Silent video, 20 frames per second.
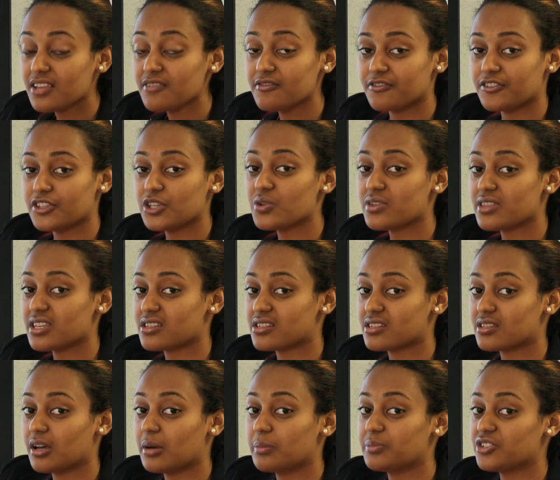view their
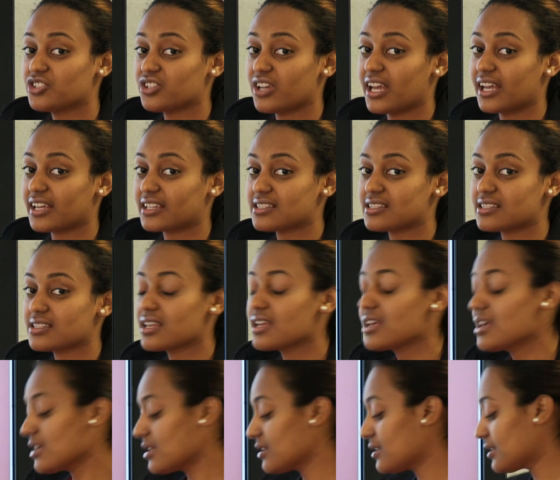subjects,
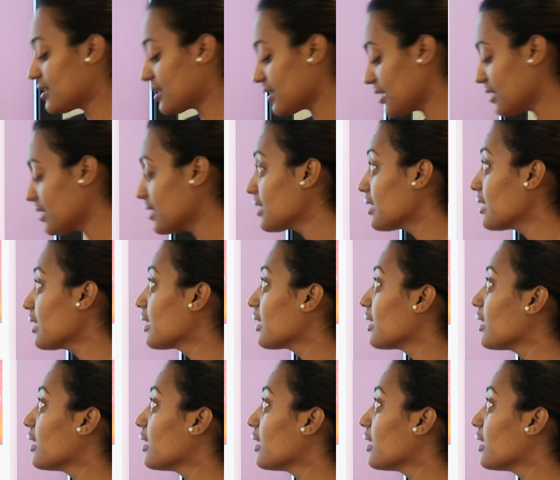view